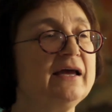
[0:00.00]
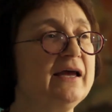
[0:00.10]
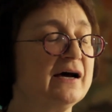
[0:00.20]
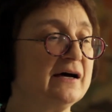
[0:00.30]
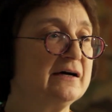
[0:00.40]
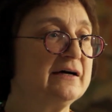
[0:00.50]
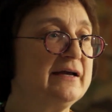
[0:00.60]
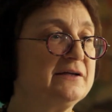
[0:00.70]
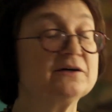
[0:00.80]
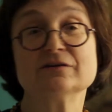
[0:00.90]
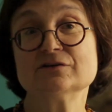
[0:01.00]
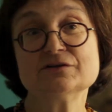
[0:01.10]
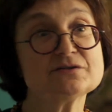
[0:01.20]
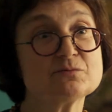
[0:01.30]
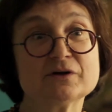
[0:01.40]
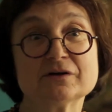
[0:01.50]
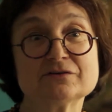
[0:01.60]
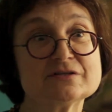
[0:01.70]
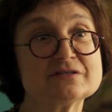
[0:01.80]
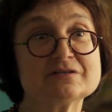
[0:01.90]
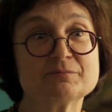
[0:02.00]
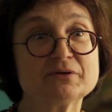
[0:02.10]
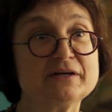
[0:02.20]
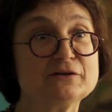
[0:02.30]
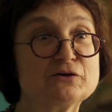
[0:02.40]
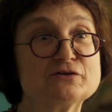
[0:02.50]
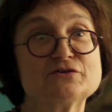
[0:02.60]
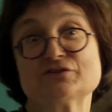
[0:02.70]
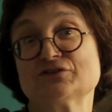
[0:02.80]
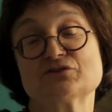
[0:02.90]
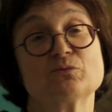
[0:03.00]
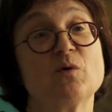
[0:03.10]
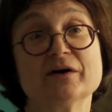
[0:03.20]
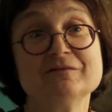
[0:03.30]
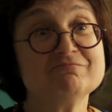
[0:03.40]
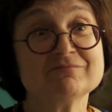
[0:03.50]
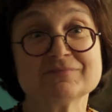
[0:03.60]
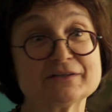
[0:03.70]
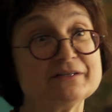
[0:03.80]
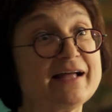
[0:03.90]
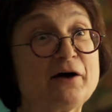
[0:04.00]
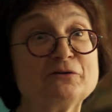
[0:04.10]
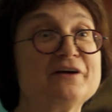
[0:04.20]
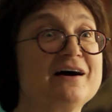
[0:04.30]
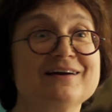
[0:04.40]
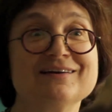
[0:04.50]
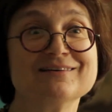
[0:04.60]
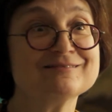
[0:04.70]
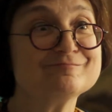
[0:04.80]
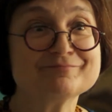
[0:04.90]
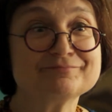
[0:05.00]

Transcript: and others where just a plane goes just to one little outlying